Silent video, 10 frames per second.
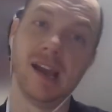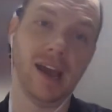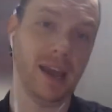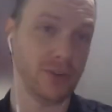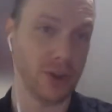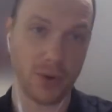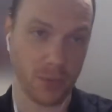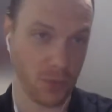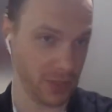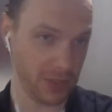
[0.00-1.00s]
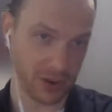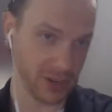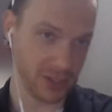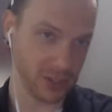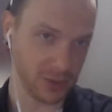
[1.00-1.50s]
I don't know what they're going
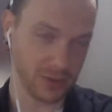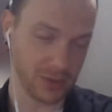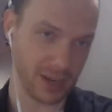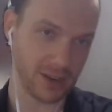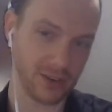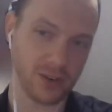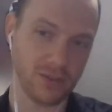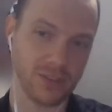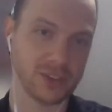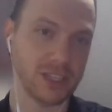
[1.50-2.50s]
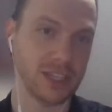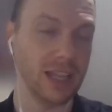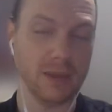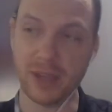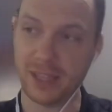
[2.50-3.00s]
to do. I don't know if there's a
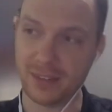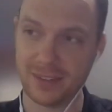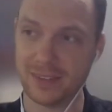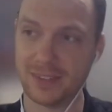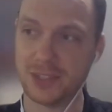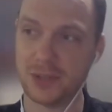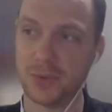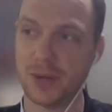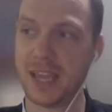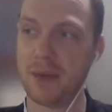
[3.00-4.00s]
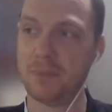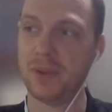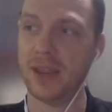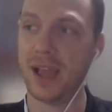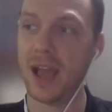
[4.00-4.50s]
limit to what's happening.